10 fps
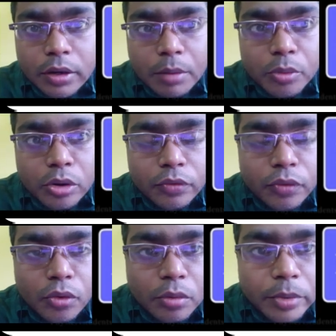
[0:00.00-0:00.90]
upon
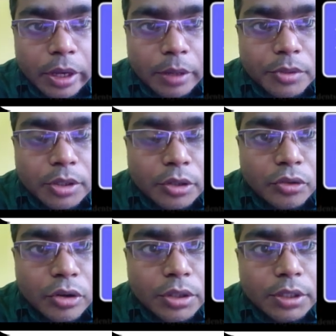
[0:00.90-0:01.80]
4 pi epsilon
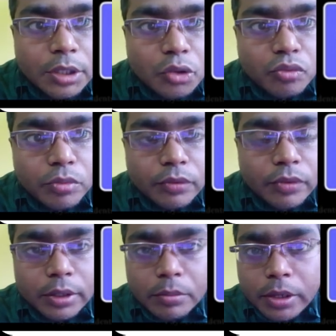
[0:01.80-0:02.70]
naught q
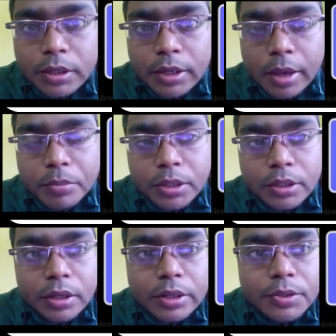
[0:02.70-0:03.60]
divided by
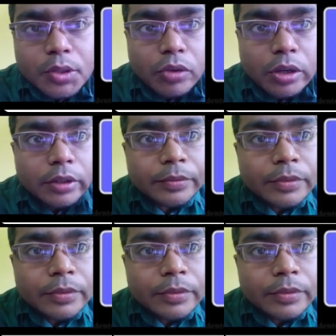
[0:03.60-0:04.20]
capital R square.